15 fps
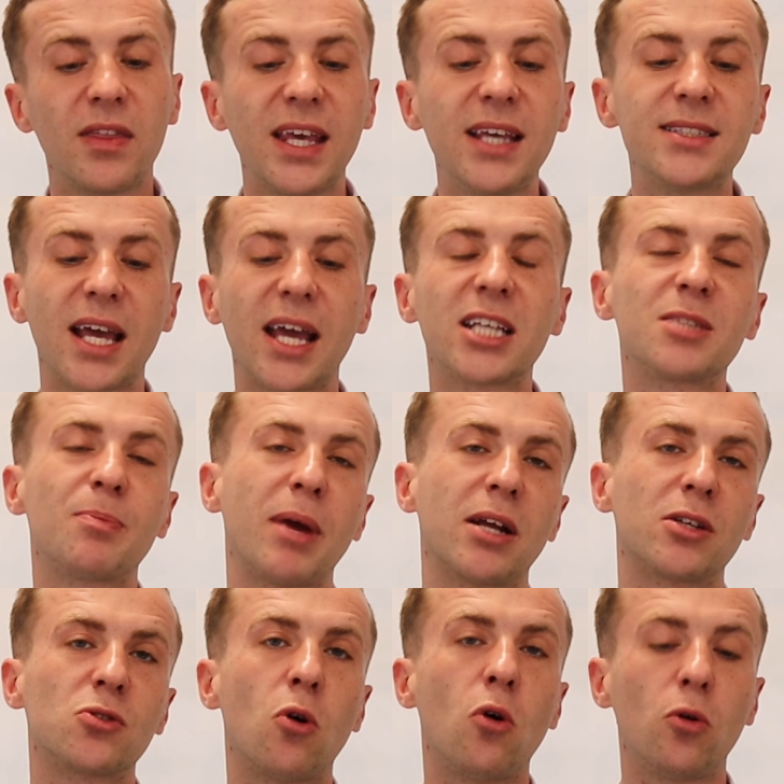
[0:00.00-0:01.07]
These
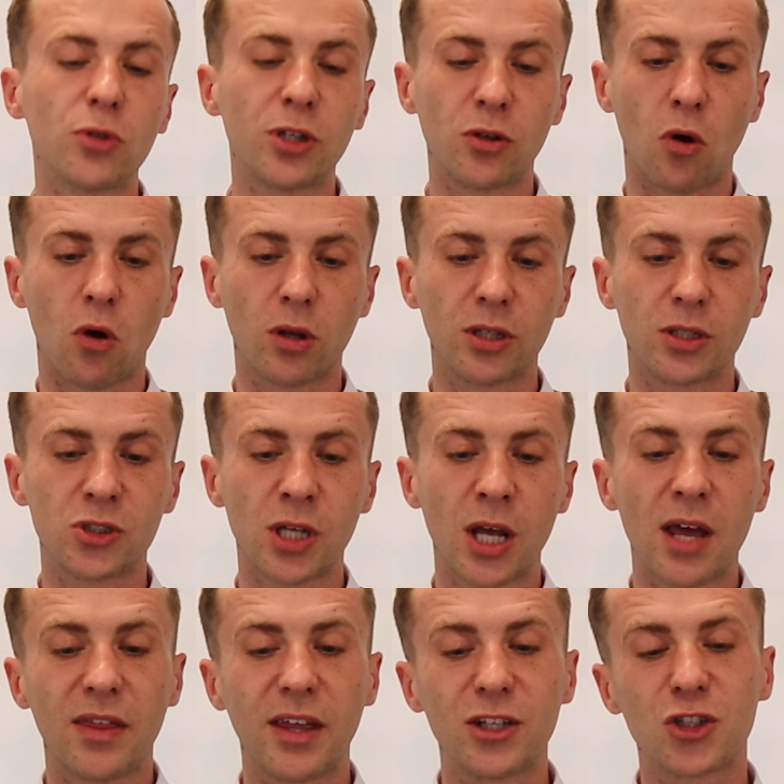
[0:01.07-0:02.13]
experts hold the
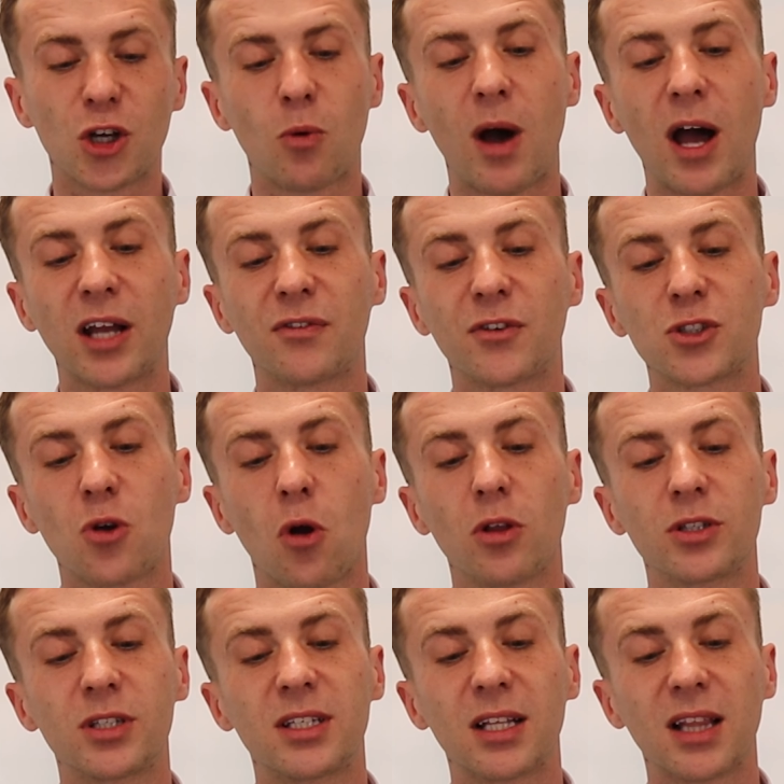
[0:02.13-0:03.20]
knowledge that is required for
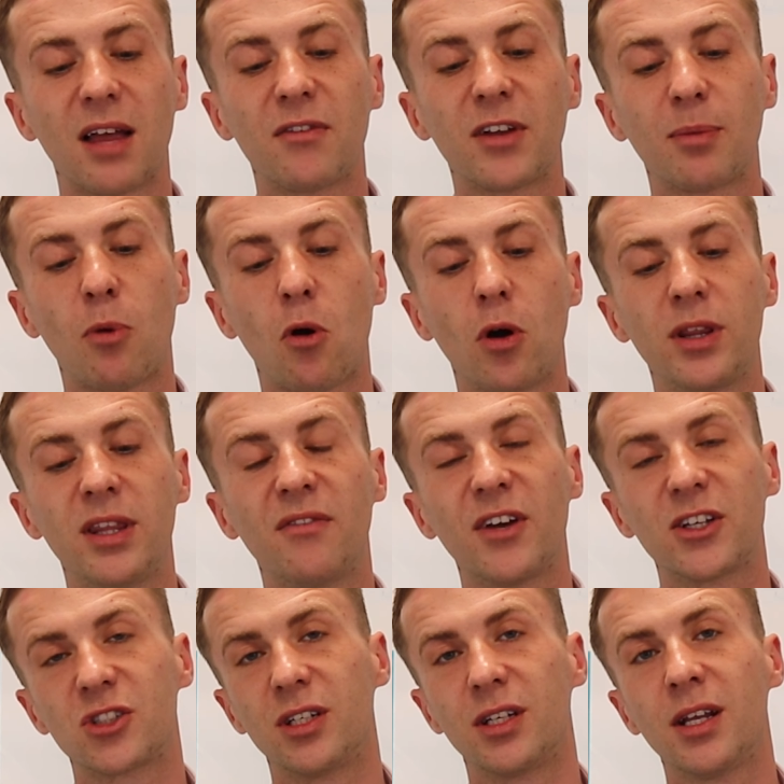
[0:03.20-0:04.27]
Scotland to deliver upon the
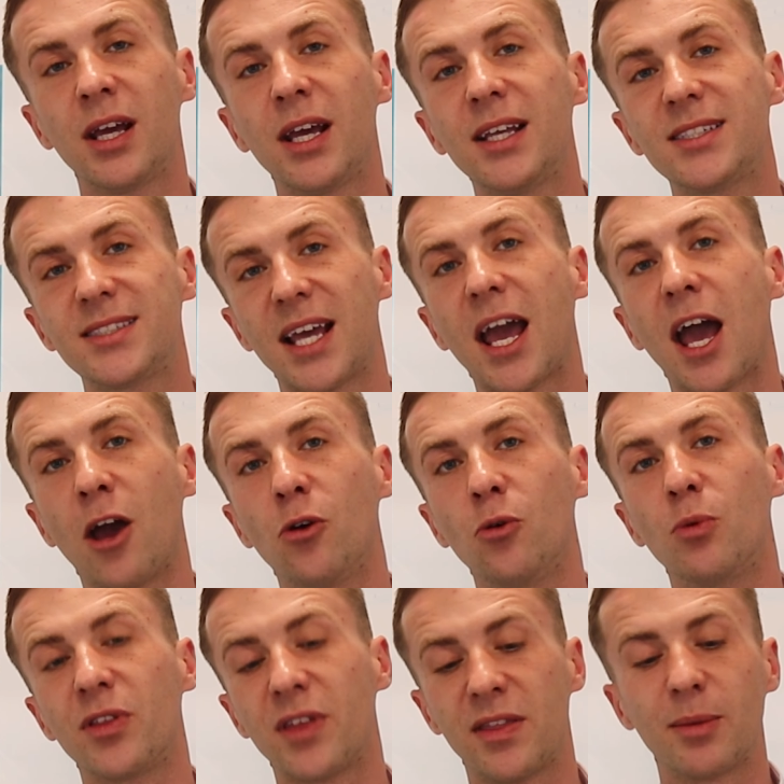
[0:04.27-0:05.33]
vision set
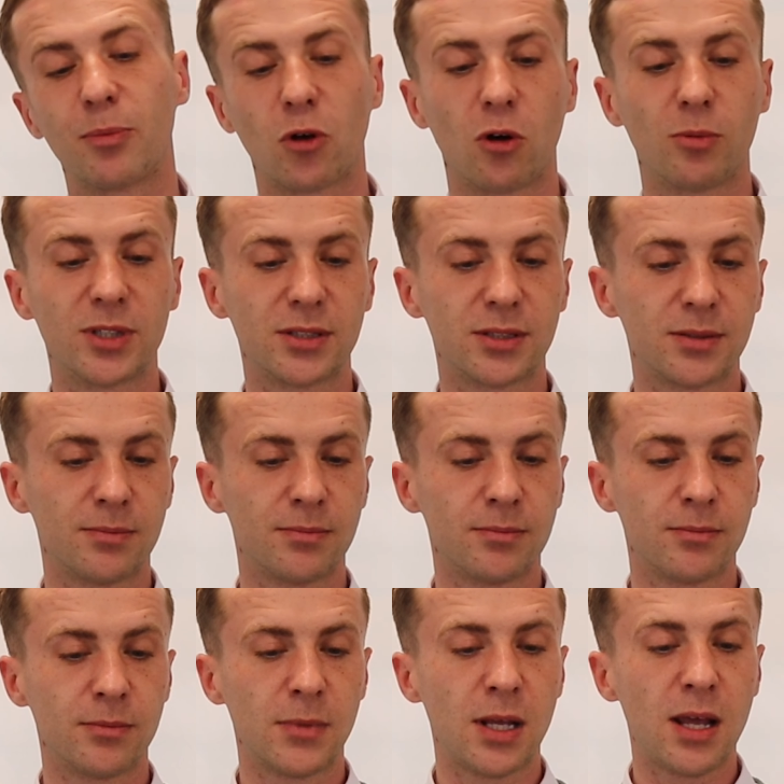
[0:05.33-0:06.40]
out within the promise.
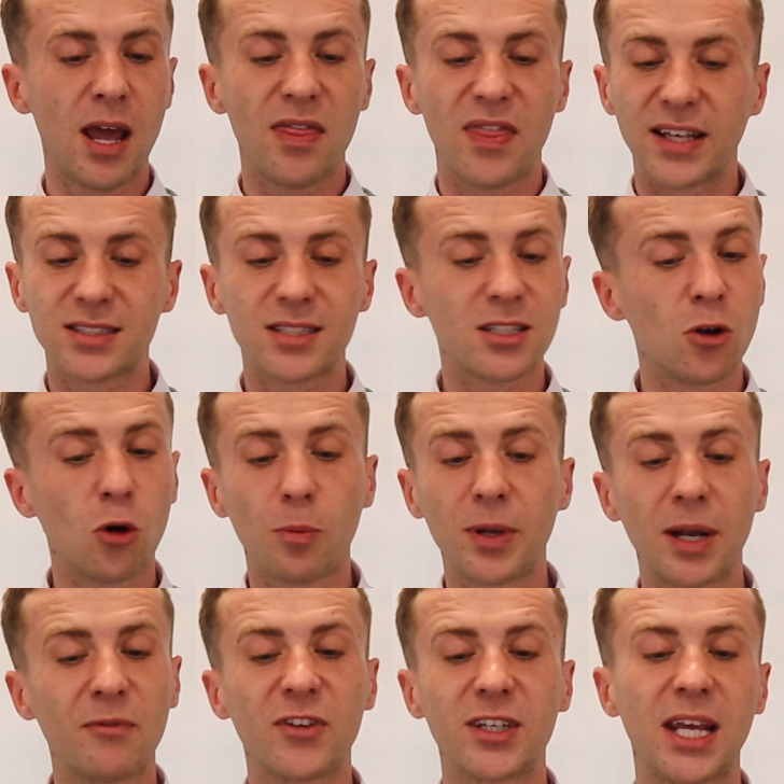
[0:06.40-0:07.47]
This is an
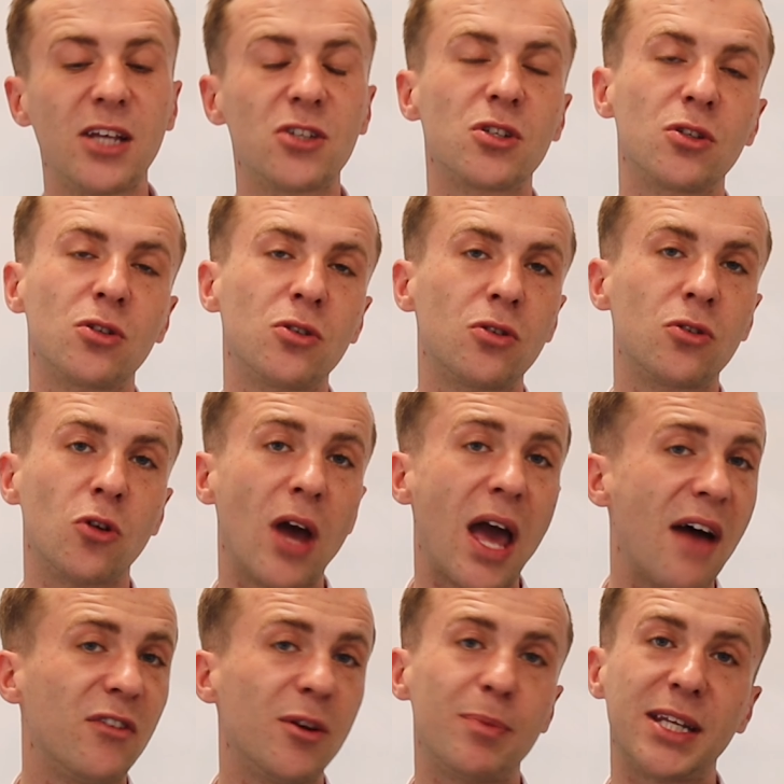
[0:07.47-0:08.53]
open invitation to
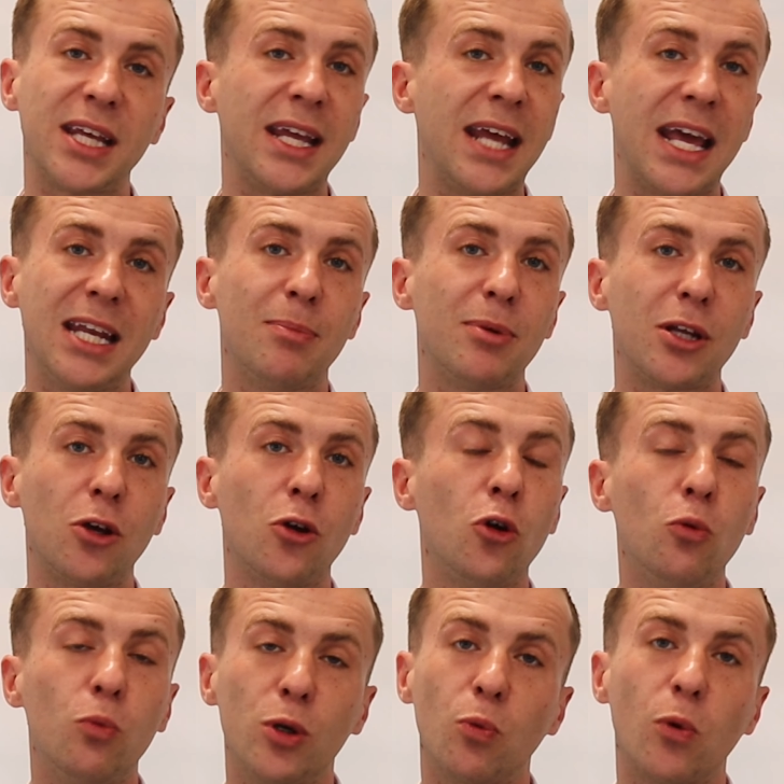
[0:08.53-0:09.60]
everybody and anybody
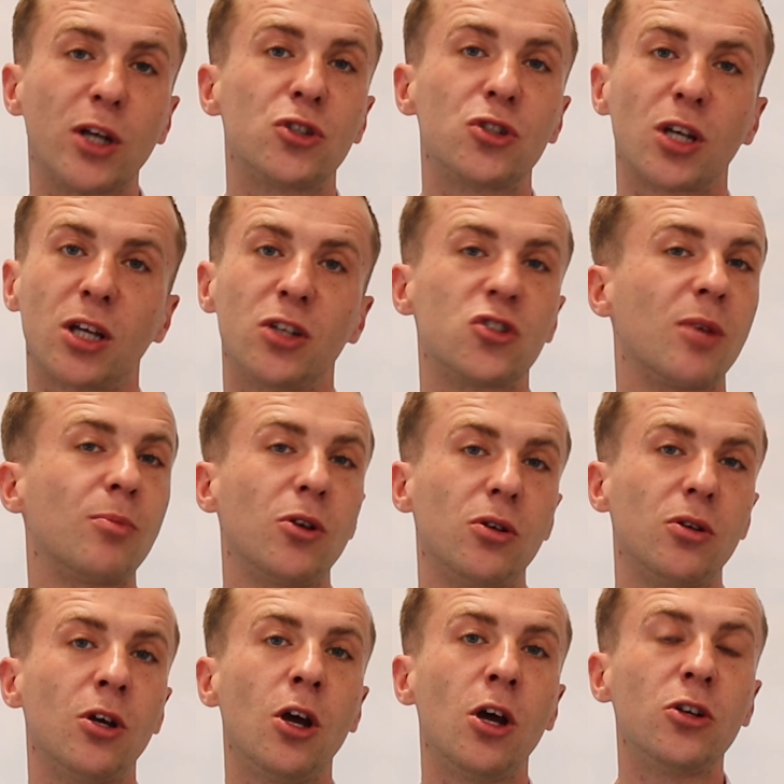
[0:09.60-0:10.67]
who would wish to
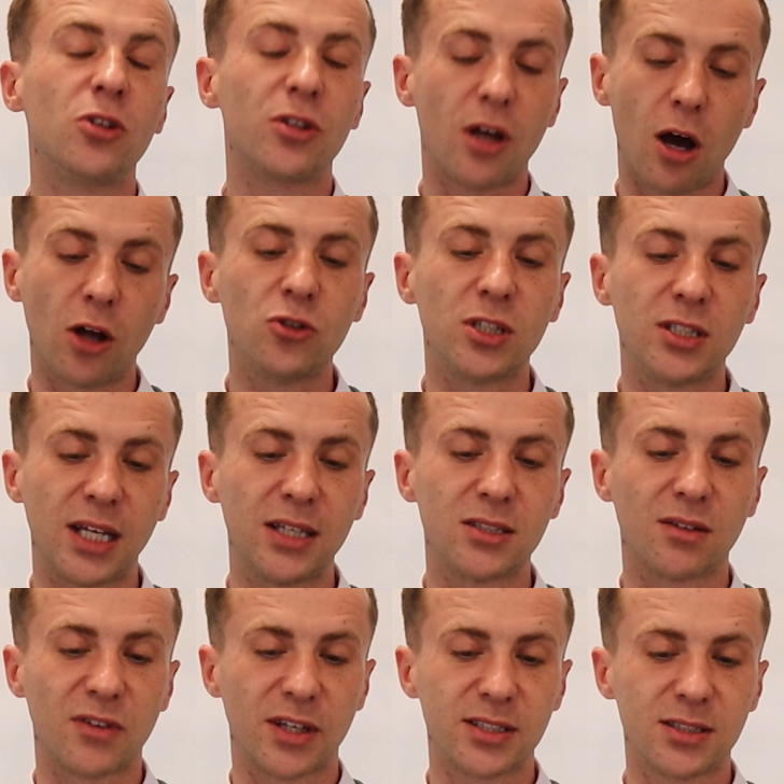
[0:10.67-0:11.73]
contribute to the 100
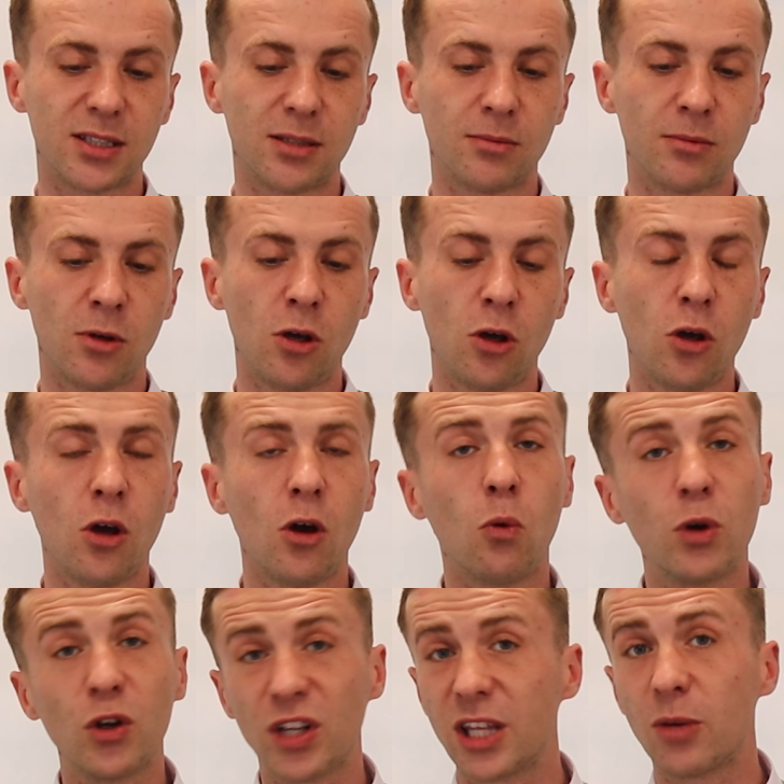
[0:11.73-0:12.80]
days of listening.
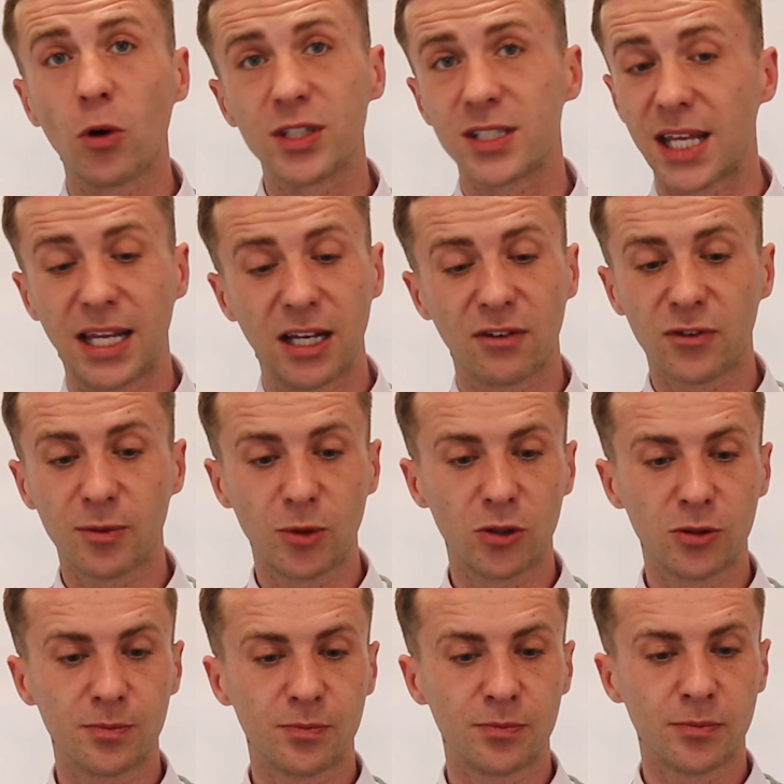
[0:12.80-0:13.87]
We really want to hear from
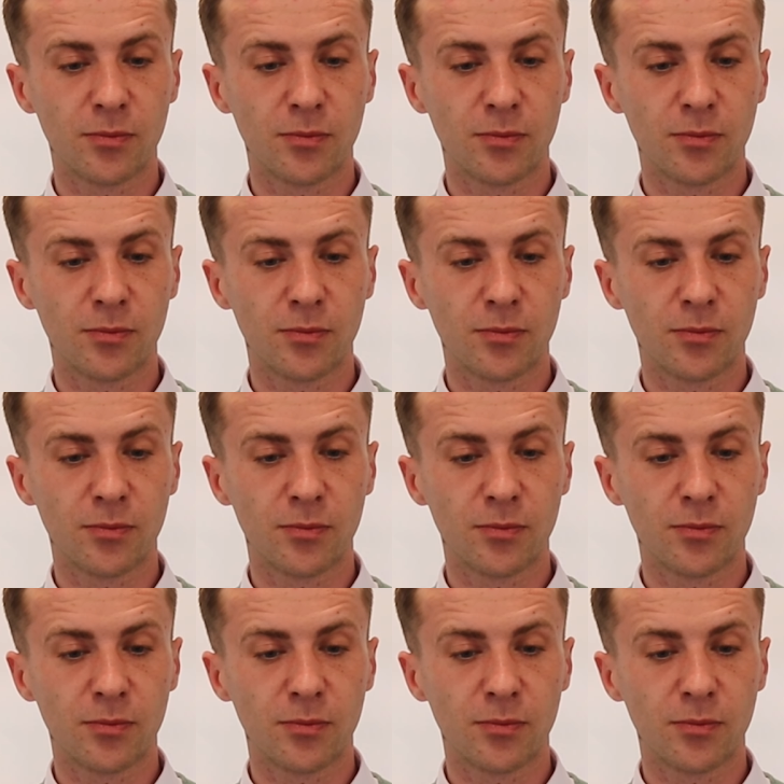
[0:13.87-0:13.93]
you.